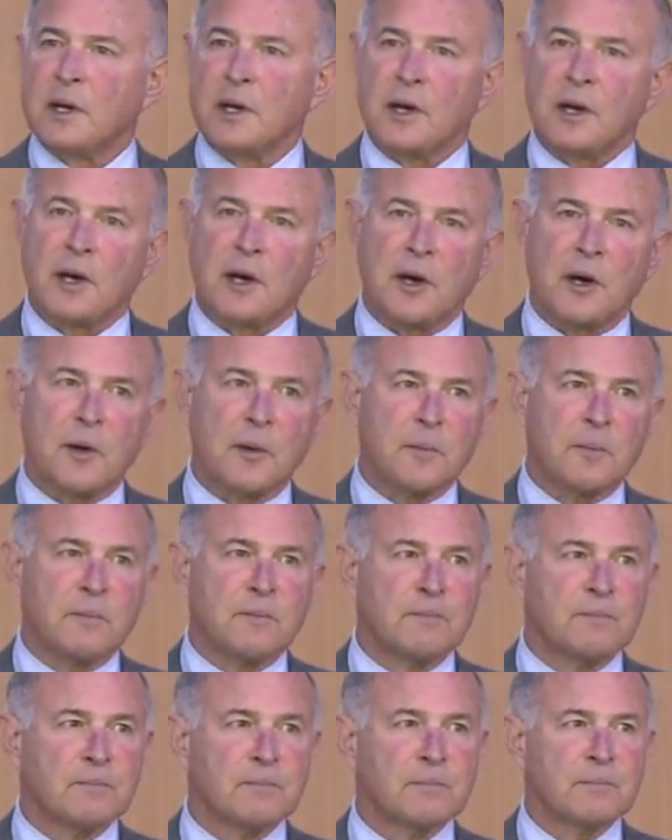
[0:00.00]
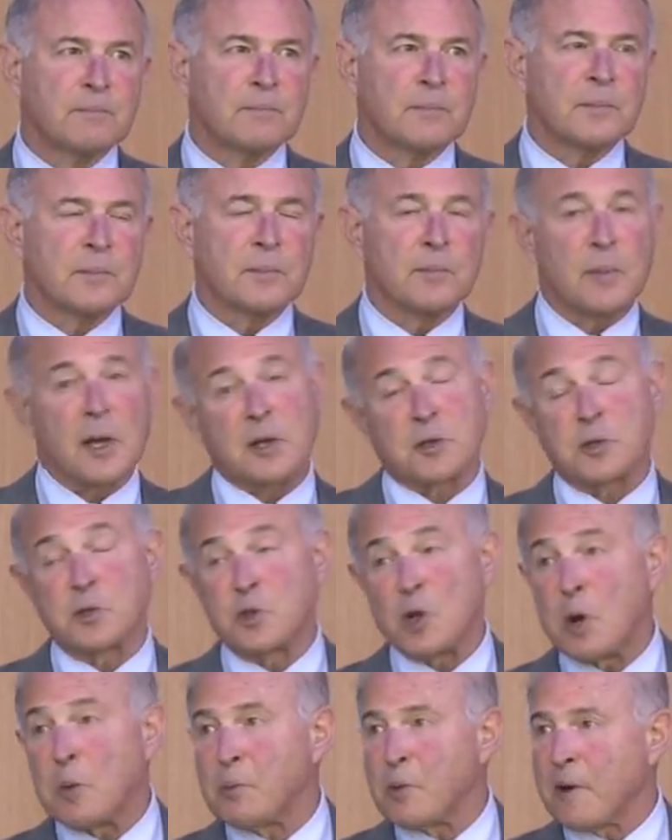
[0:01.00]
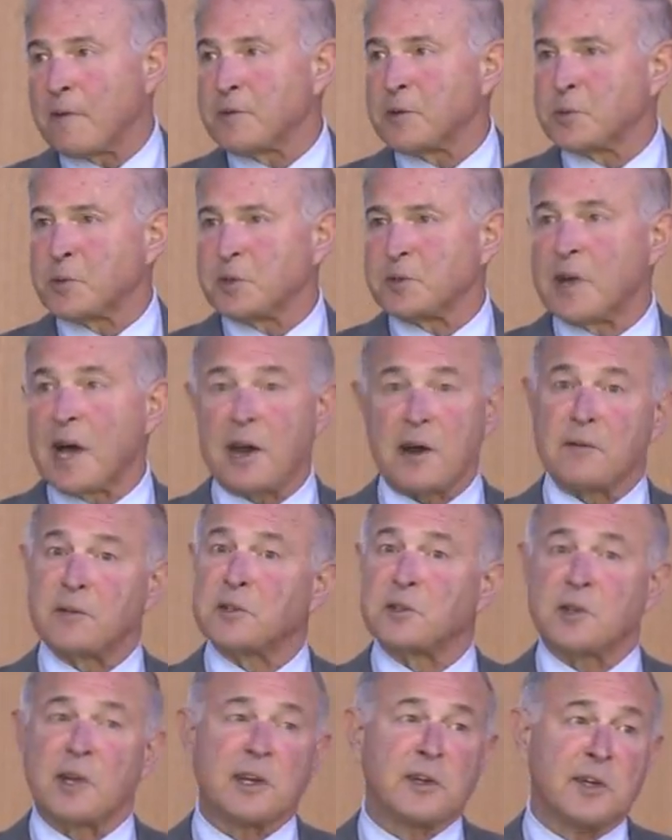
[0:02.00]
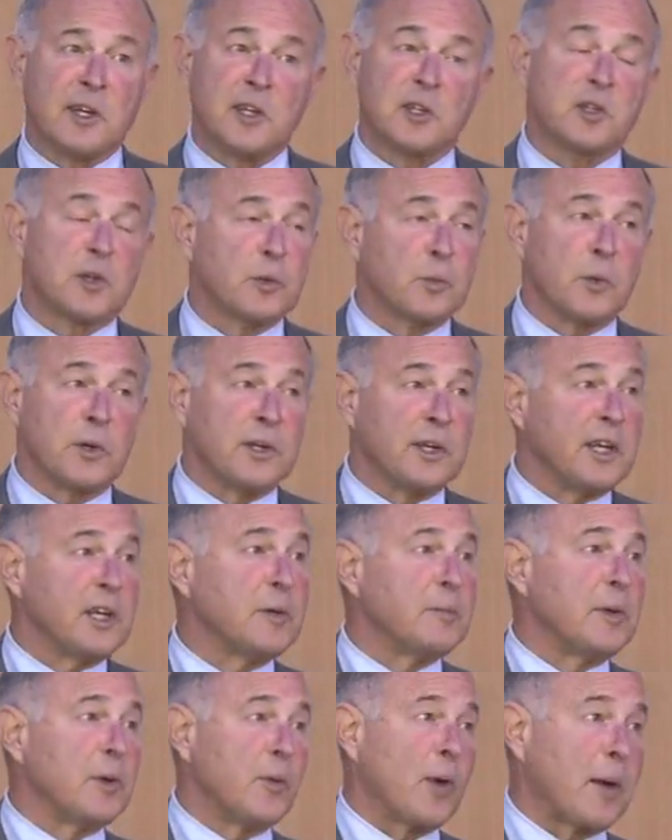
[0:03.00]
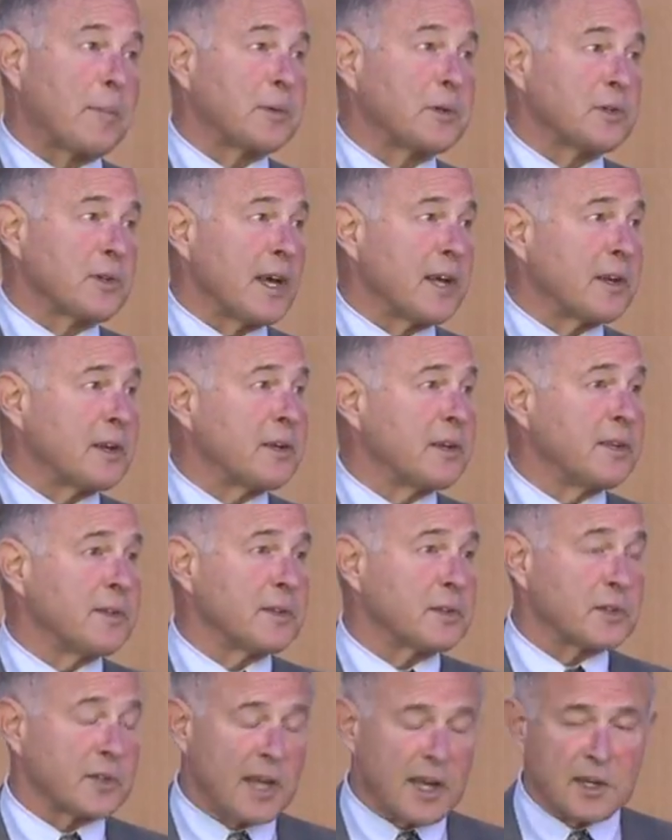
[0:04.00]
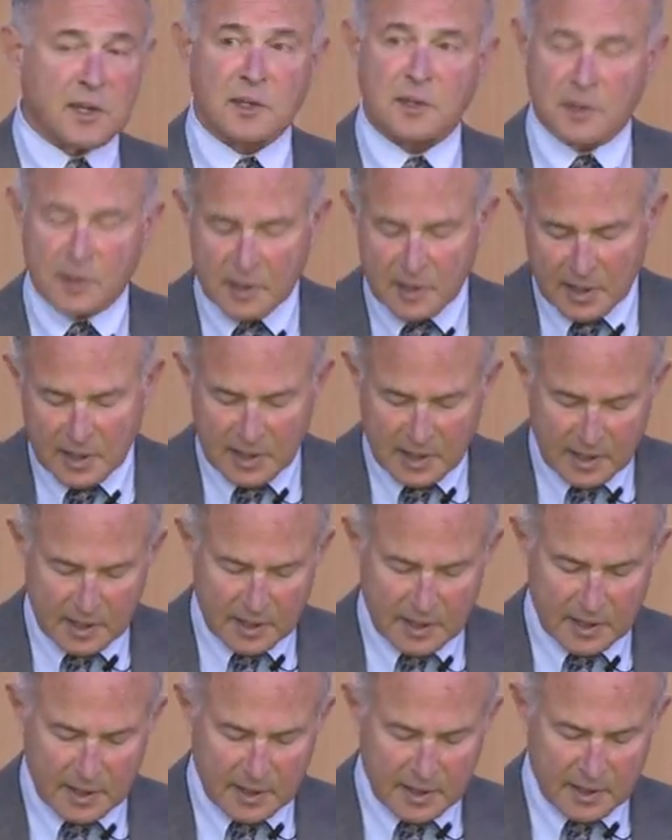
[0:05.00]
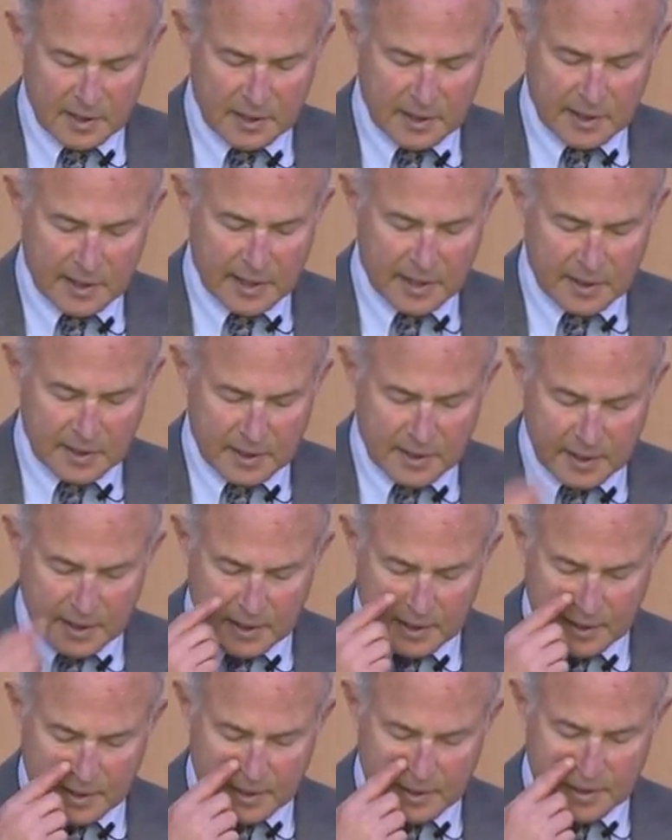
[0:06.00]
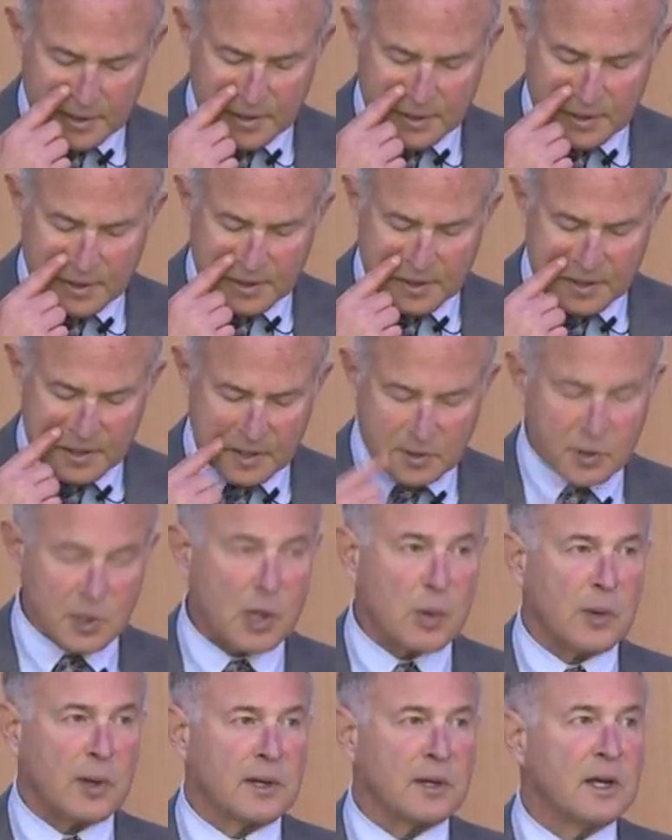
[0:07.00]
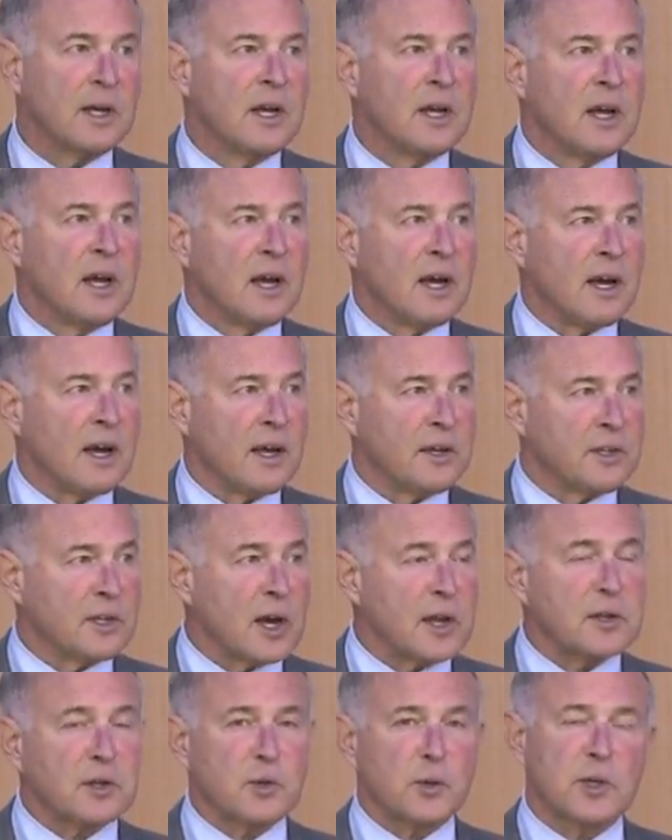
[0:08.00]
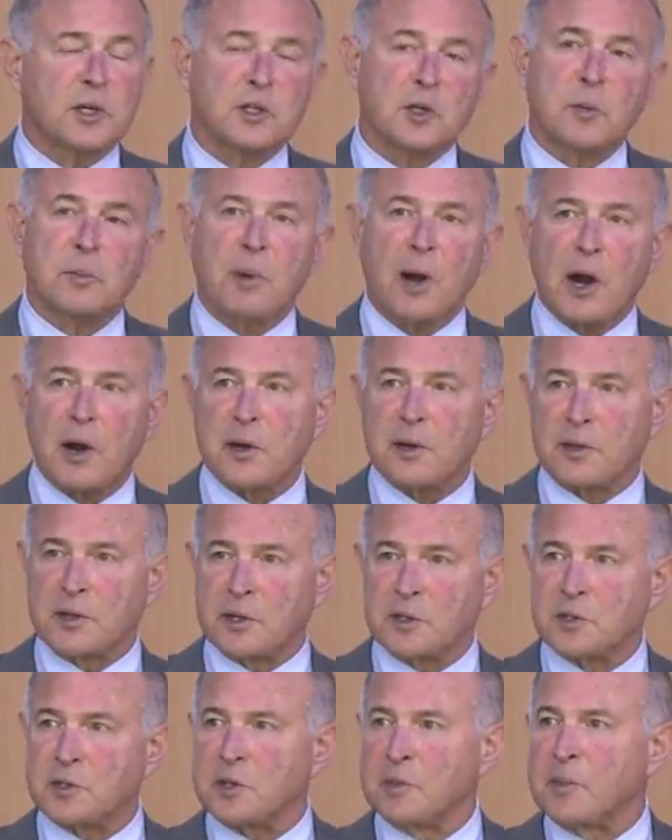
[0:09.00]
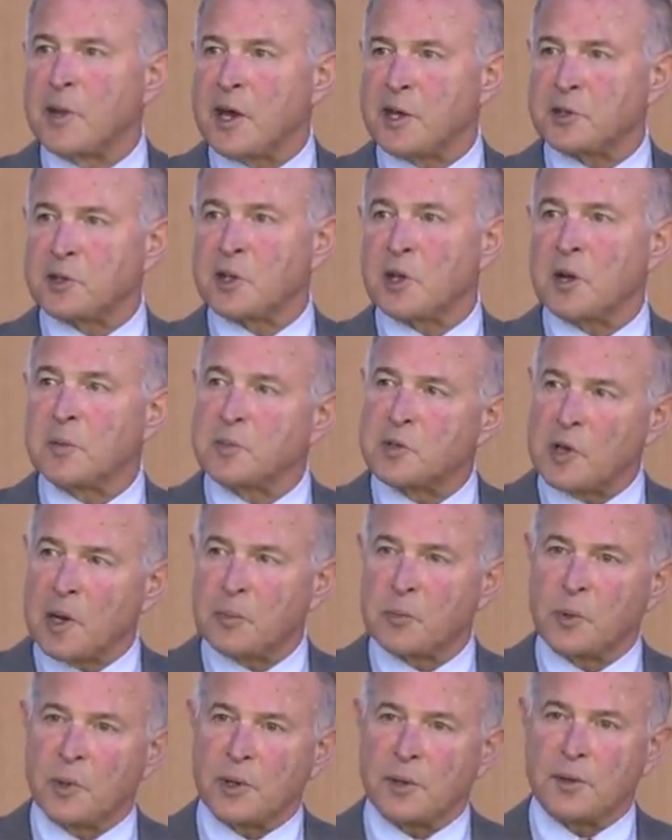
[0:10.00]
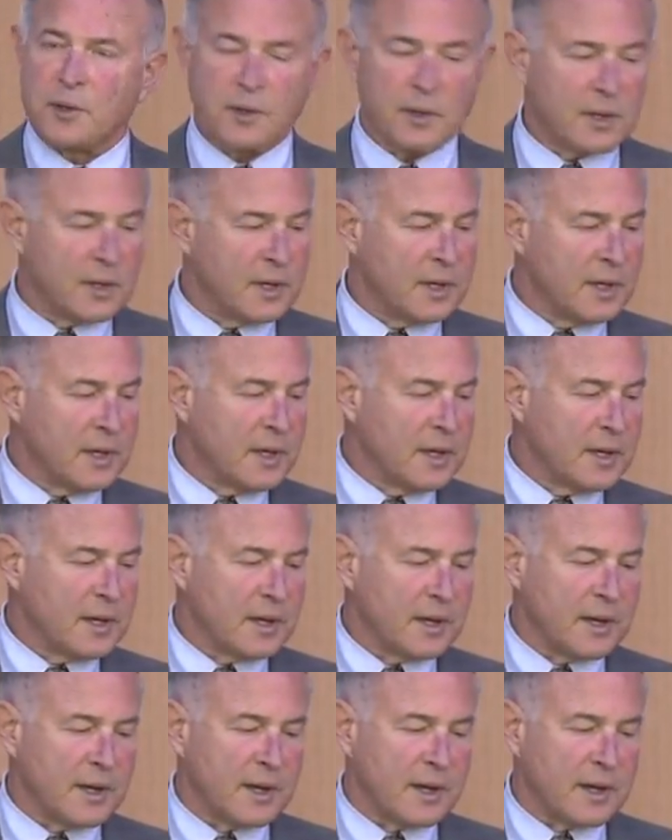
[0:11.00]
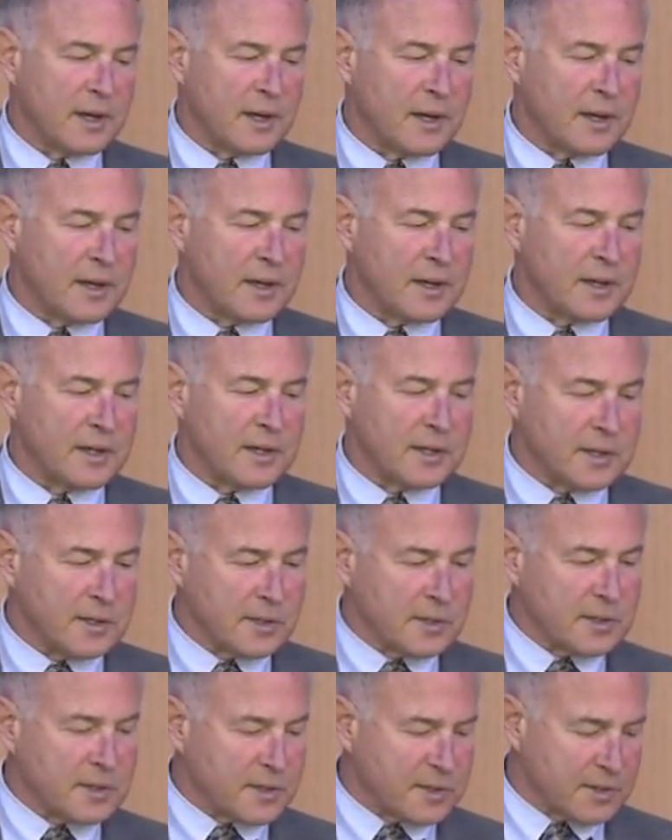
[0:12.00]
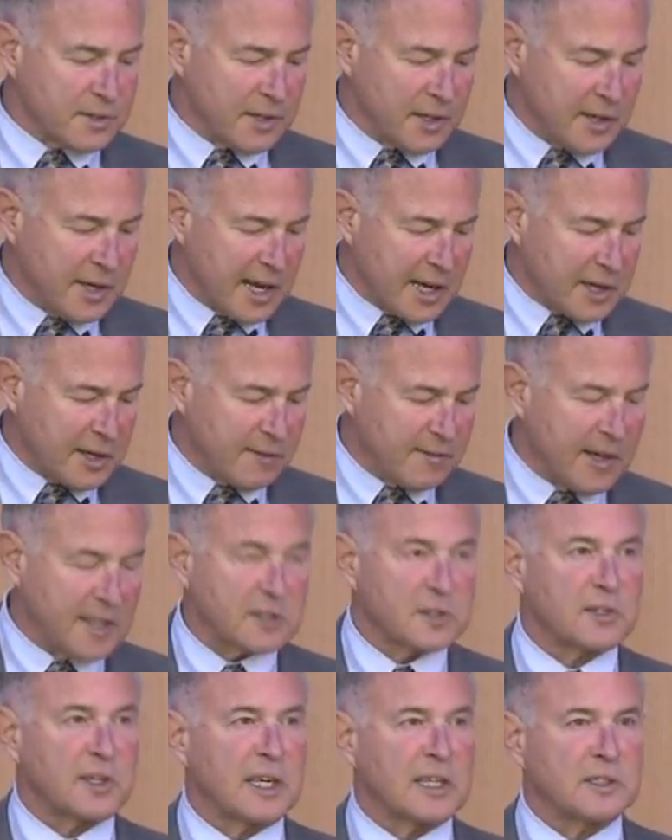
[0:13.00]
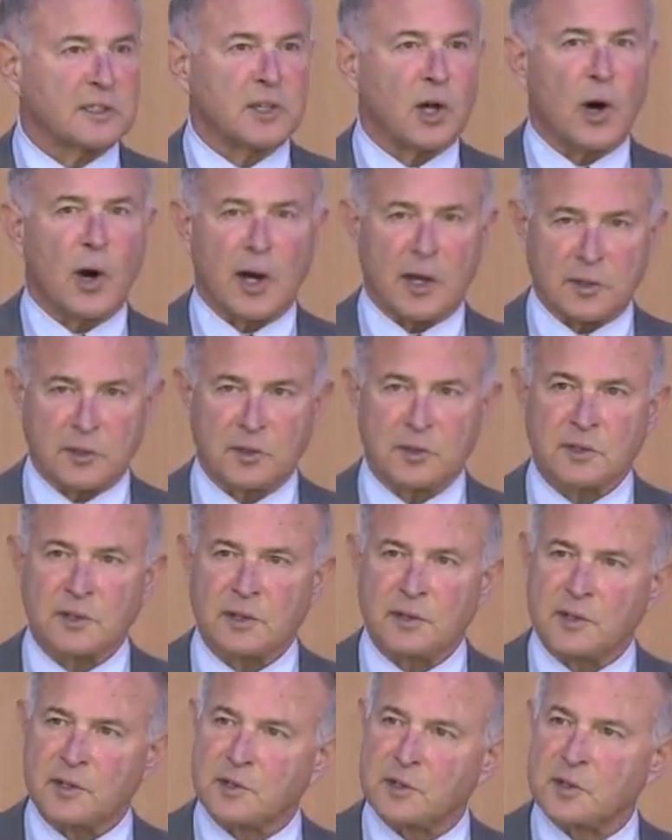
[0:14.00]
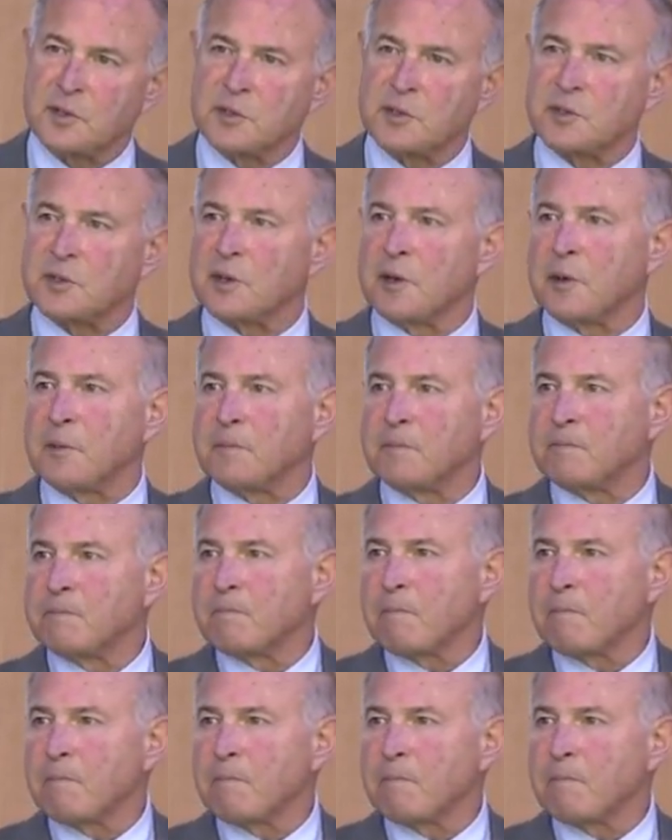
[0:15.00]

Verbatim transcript: Um, Madison's own preference was not every state needs would need to be represented in the Senate, uh, and, uh, and and so on. Uh, the other critical part of this that Madison comes up with uh, is the negative on state laws. And this is, um,